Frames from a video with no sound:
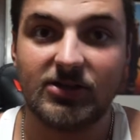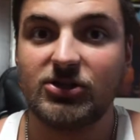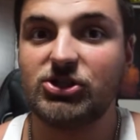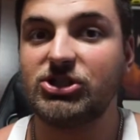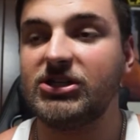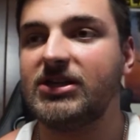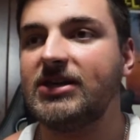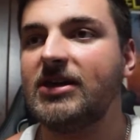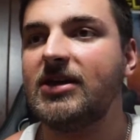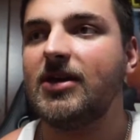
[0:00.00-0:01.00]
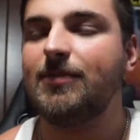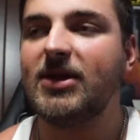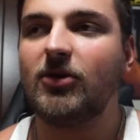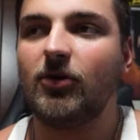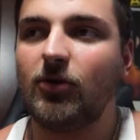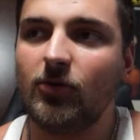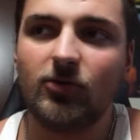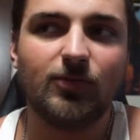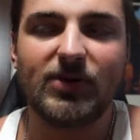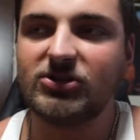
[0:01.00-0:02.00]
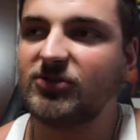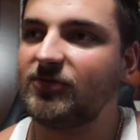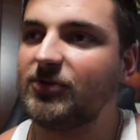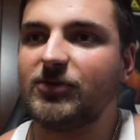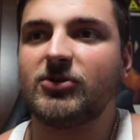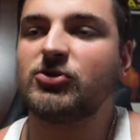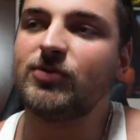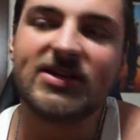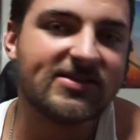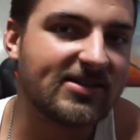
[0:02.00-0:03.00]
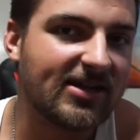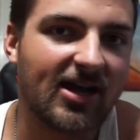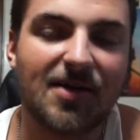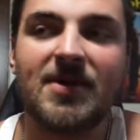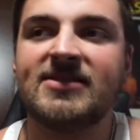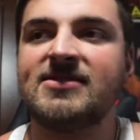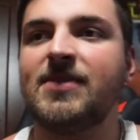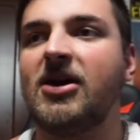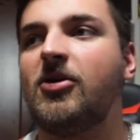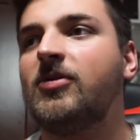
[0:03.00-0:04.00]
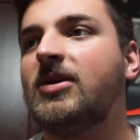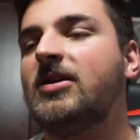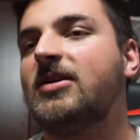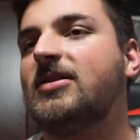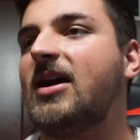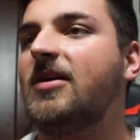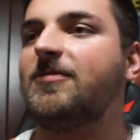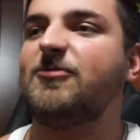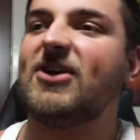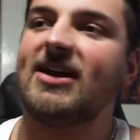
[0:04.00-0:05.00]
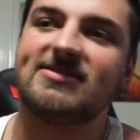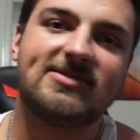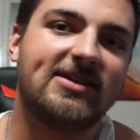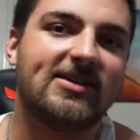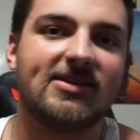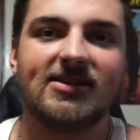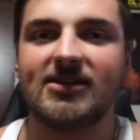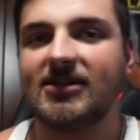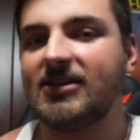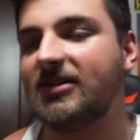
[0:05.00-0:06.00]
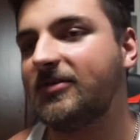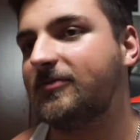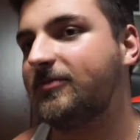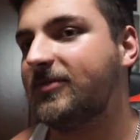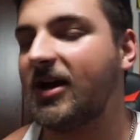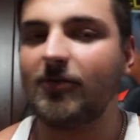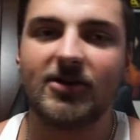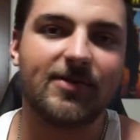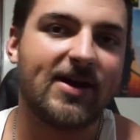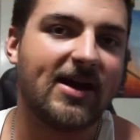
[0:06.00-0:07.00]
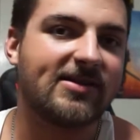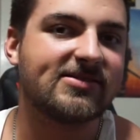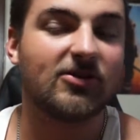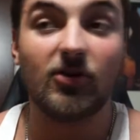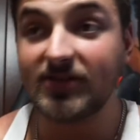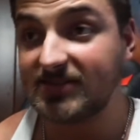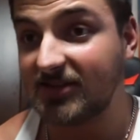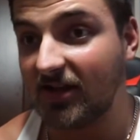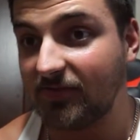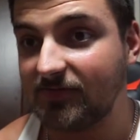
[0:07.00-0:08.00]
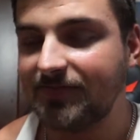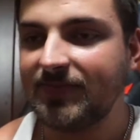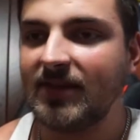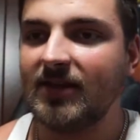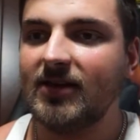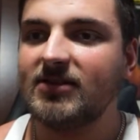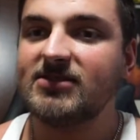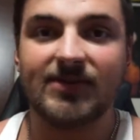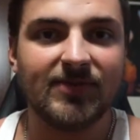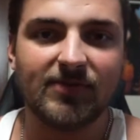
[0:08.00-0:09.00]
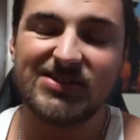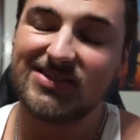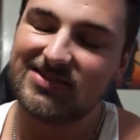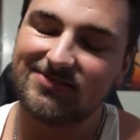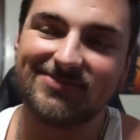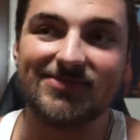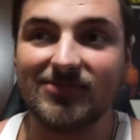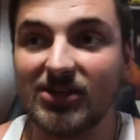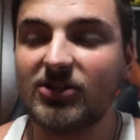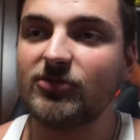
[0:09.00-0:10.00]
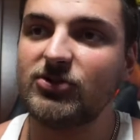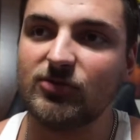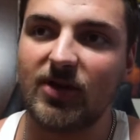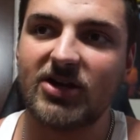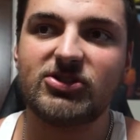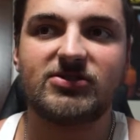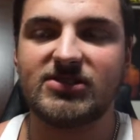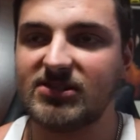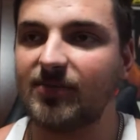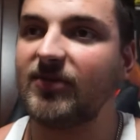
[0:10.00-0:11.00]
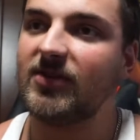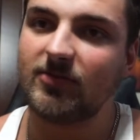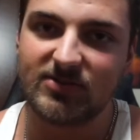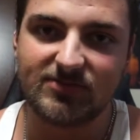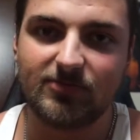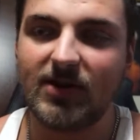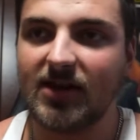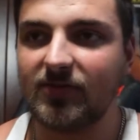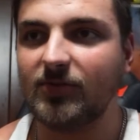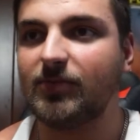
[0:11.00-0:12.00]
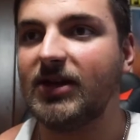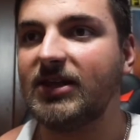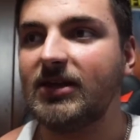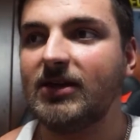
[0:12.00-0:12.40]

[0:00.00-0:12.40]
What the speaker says: She made a whole bunch of tweets and comments about not vaccinating and not wearing a mask and all this stuff. Some of it a little too much, some of it was whatever, but